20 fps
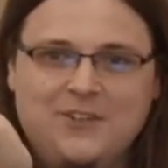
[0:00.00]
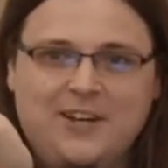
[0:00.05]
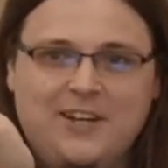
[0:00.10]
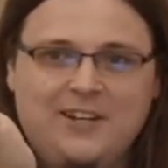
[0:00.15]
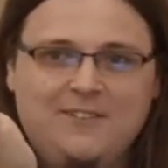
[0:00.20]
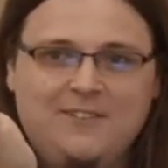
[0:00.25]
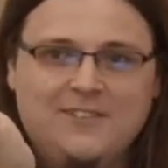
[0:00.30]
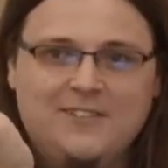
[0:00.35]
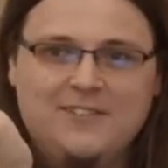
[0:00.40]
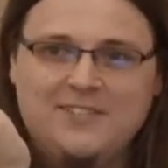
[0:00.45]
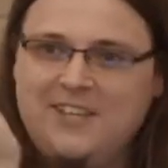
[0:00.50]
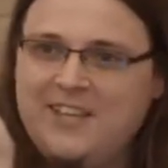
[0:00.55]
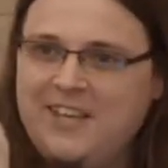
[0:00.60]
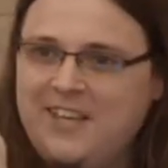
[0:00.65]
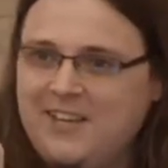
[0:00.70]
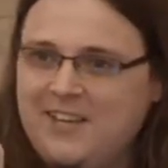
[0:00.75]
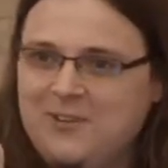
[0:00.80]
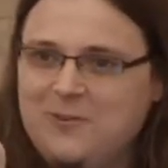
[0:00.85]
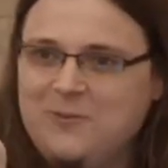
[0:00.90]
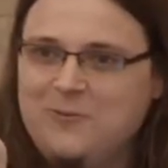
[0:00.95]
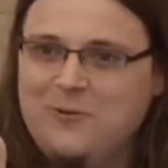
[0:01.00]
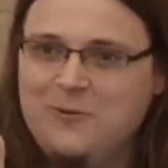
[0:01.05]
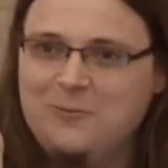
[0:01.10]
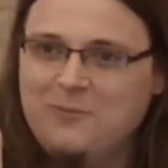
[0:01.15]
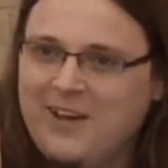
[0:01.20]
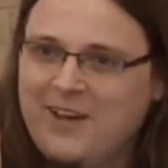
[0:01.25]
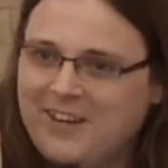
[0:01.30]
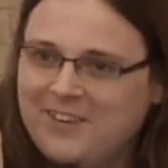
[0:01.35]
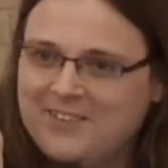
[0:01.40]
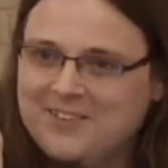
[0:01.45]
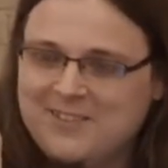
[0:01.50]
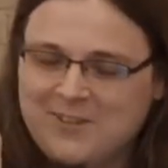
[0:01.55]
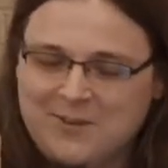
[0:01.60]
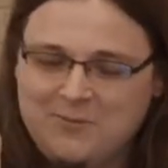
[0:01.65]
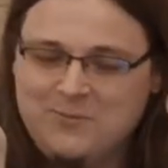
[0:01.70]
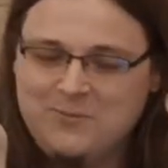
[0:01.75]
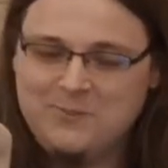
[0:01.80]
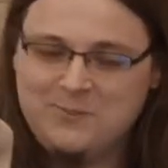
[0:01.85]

titles as Halo for Microsoft,